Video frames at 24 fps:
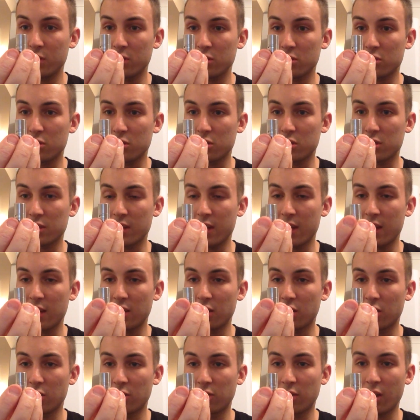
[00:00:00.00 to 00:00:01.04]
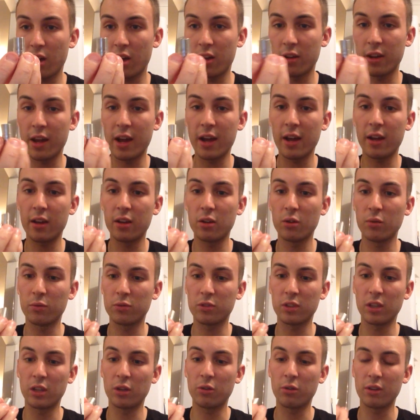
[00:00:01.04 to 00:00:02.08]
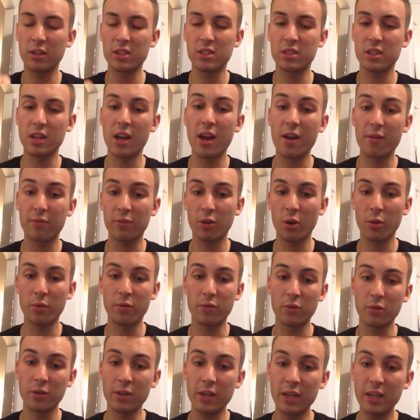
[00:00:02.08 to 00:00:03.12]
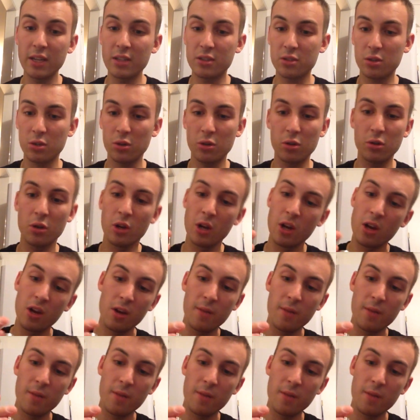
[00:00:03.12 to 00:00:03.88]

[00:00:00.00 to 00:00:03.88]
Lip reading: It's just there, you can turn that and obviously increase the airflow if you need to.